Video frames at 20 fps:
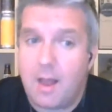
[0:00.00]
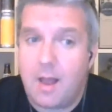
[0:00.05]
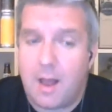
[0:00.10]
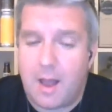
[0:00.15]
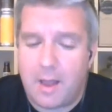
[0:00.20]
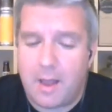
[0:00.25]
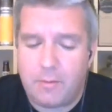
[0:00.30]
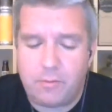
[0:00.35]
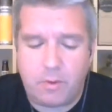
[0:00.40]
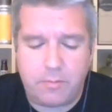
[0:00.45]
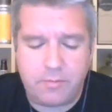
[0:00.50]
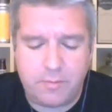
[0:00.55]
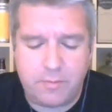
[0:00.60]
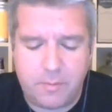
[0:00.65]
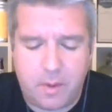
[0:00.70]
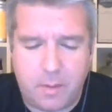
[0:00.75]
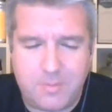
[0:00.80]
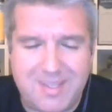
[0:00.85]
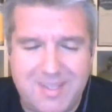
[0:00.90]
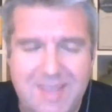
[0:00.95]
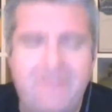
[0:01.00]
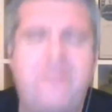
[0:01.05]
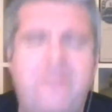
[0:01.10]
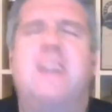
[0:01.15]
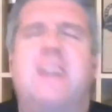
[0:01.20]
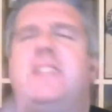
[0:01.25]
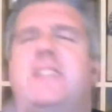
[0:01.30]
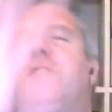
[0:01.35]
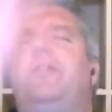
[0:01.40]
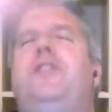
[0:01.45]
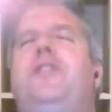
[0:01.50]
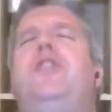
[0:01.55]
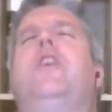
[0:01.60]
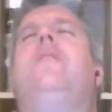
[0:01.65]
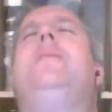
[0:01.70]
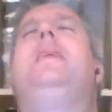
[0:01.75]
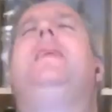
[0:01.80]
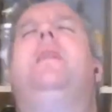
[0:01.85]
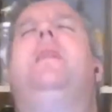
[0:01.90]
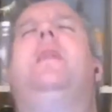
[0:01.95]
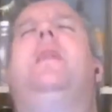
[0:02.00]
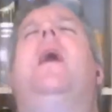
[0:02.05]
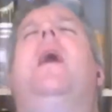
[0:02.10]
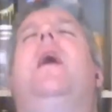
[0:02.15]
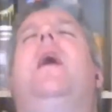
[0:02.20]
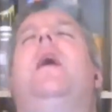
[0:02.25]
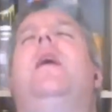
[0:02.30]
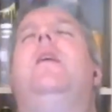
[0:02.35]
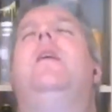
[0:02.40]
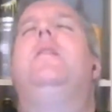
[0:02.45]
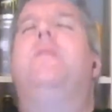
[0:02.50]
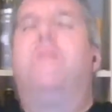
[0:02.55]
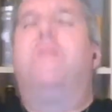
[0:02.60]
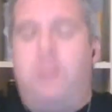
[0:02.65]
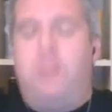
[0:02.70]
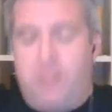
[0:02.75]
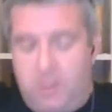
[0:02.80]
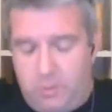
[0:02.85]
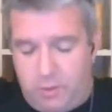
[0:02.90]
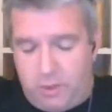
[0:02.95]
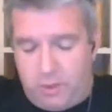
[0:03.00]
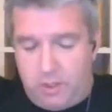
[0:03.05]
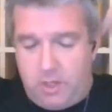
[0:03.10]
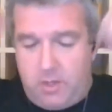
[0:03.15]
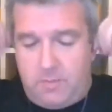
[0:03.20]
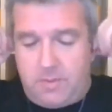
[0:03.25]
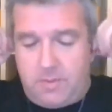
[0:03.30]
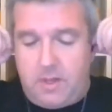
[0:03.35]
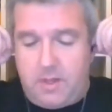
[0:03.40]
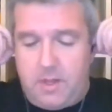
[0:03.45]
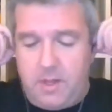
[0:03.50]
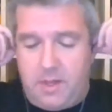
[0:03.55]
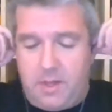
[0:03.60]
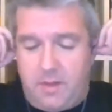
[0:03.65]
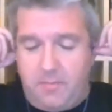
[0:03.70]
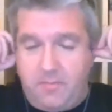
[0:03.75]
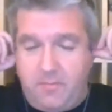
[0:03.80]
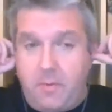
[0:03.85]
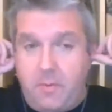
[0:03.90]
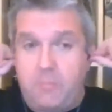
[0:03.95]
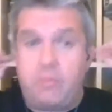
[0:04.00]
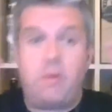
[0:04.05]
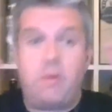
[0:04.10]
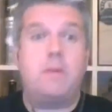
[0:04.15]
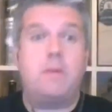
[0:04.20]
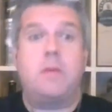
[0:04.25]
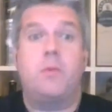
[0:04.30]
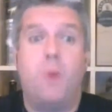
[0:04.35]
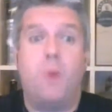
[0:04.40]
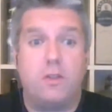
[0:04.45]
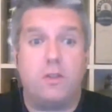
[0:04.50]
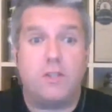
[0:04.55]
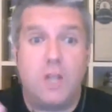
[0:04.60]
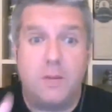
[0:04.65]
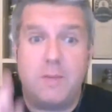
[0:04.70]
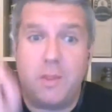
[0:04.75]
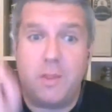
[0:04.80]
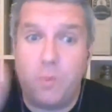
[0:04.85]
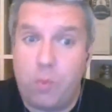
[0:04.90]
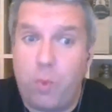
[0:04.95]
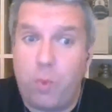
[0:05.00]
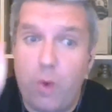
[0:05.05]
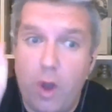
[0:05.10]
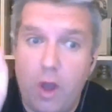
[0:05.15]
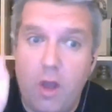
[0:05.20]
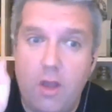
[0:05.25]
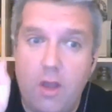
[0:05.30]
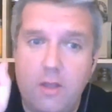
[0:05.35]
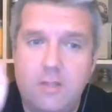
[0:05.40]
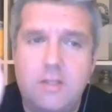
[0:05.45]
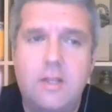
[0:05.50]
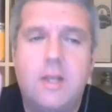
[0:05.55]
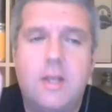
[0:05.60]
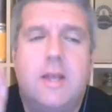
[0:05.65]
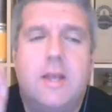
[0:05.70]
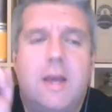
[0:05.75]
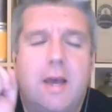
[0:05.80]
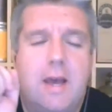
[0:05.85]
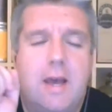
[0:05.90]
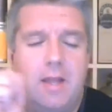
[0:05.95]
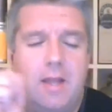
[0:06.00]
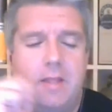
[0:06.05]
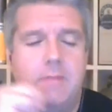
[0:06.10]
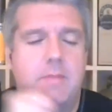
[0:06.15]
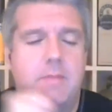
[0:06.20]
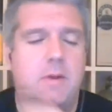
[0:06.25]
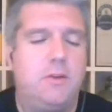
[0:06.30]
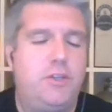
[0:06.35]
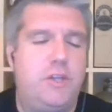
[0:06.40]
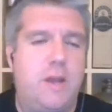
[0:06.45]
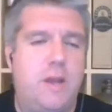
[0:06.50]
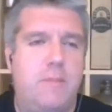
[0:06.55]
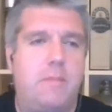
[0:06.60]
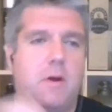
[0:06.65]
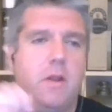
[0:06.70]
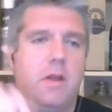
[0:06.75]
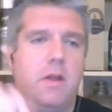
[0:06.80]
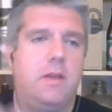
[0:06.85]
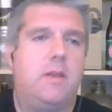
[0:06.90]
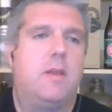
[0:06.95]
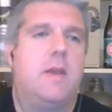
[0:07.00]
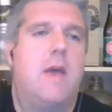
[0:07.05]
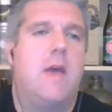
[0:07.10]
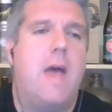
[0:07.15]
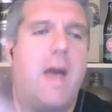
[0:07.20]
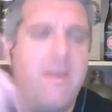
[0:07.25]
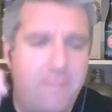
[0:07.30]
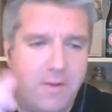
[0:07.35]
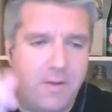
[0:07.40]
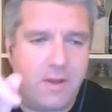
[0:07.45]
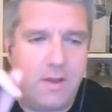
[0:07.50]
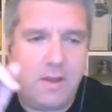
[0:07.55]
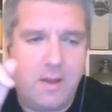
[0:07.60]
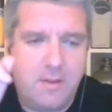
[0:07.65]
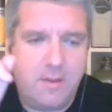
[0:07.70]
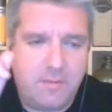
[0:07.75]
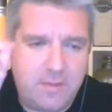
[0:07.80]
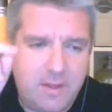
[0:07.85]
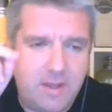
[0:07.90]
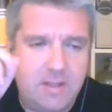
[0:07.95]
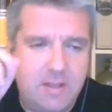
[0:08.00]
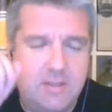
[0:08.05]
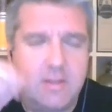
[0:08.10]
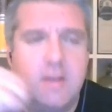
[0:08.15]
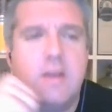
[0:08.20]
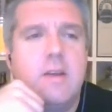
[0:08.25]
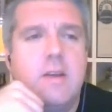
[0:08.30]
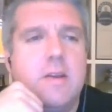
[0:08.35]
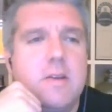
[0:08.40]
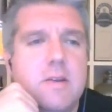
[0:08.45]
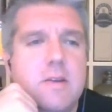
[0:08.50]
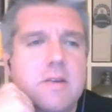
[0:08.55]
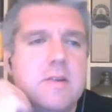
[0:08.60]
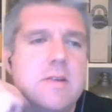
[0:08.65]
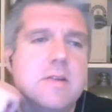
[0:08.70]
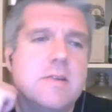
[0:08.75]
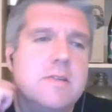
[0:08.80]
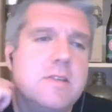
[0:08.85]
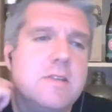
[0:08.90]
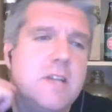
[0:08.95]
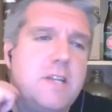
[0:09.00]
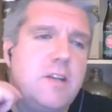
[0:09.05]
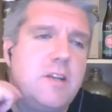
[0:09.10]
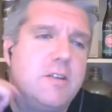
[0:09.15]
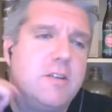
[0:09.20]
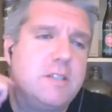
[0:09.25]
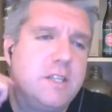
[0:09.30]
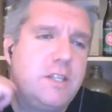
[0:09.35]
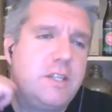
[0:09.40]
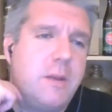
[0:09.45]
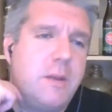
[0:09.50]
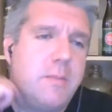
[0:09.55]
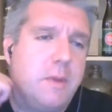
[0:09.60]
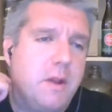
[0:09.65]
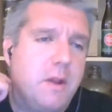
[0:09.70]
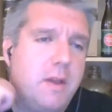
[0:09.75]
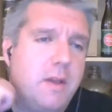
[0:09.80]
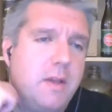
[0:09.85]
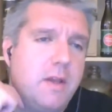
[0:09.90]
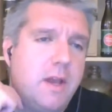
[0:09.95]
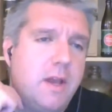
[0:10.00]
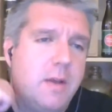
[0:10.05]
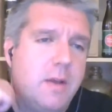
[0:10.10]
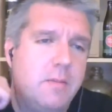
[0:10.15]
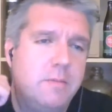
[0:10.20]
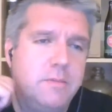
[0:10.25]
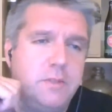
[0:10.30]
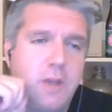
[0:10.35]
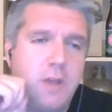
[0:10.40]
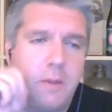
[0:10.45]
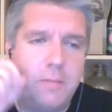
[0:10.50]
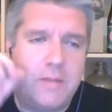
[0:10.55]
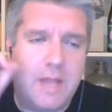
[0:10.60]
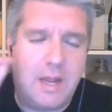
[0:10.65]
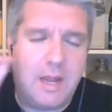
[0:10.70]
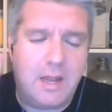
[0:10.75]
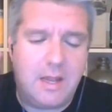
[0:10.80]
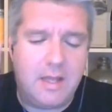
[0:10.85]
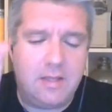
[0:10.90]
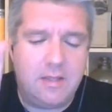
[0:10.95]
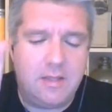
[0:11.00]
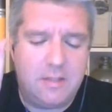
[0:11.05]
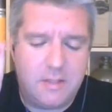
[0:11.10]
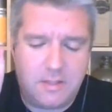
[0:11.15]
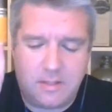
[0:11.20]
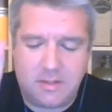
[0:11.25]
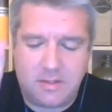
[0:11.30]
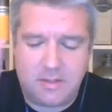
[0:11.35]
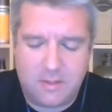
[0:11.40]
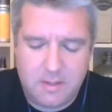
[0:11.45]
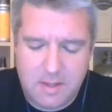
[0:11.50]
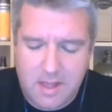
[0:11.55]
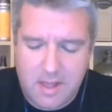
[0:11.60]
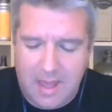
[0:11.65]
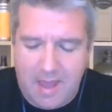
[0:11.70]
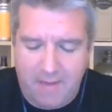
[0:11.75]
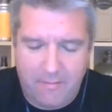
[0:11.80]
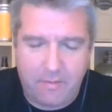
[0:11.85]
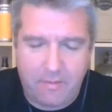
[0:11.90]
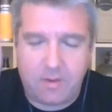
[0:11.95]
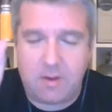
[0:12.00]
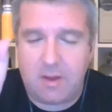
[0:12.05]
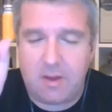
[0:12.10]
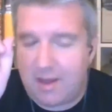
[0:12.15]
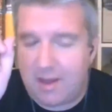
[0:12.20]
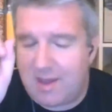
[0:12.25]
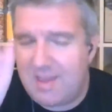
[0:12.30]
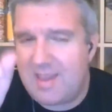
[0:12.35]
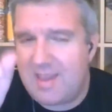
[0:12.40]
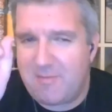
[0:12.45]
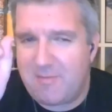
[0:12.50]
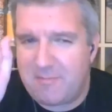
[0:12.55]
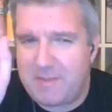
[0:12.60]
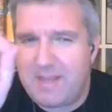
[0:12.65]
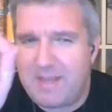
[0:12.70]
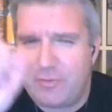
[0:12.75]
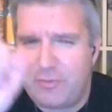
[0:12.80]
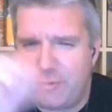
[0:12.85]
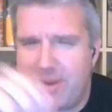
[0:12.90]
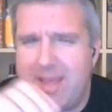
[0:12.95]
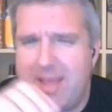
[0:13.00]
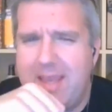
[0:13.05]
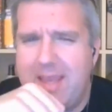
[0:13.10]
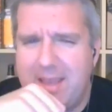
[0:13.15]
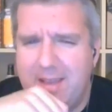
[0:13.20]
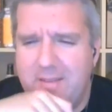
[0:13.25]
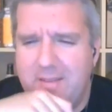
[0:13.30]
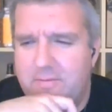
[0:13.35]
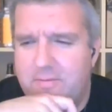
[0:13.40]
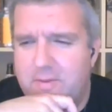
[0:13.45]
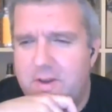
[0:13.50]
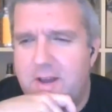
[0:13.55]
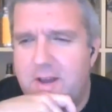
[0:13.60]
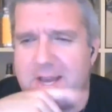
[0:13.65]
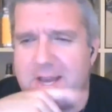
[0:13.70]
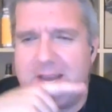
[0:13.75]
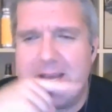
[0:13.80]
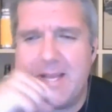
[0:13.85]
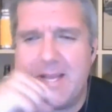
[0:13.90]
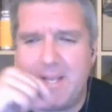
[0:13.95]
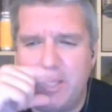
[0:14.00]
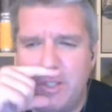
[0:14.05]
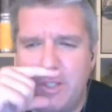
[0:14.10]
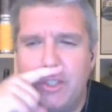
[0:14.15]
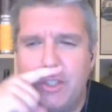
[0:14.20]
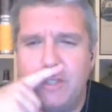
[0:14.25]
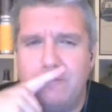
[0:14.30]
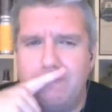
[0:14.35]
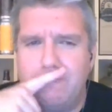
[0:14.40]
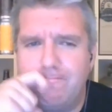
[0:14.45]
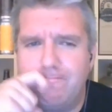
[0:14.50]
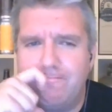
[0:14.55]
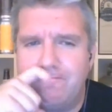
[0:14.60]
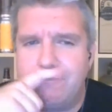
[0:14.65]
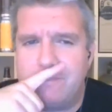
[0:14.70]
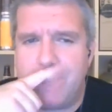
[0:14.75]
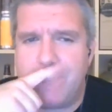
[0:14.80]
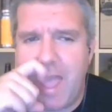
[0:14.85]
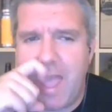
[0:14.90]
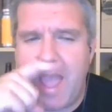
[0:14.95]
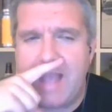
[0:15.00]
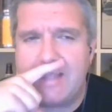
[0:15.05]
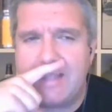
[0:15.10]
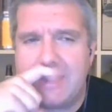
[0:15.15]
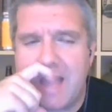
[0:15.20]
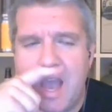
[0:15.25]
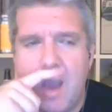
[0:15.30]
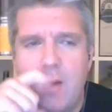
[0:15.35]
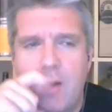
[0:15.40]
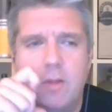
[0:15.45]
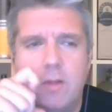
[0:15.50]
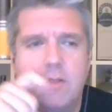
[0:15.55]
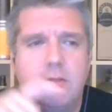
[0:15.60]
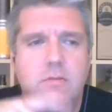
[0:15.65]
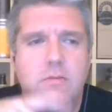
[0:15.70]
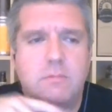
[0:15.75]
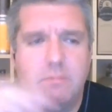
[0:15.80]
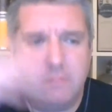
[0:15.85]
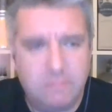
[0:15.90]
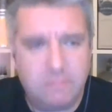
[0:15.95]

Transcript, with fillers: Hi, I'm Rob from HopZine. Thanks for joining me live on YouTube uh, for probably what's going to be the worst and the most shambolic ever of these notoriously shambolic um, top 10 lists ever. I have been drinking for a good um, eight hours.